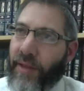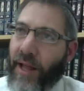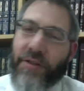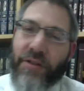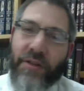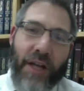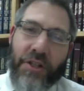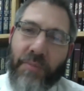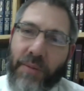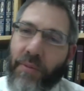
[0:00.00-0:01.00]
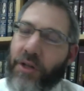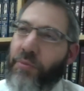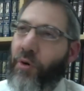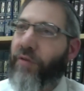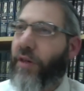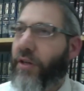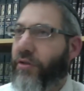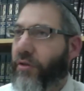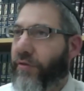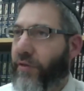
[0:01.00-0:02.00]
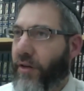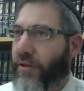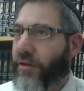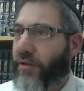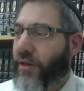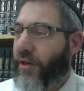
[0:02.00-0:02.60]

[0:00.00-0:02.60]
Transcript: That should be much more of a concern for us.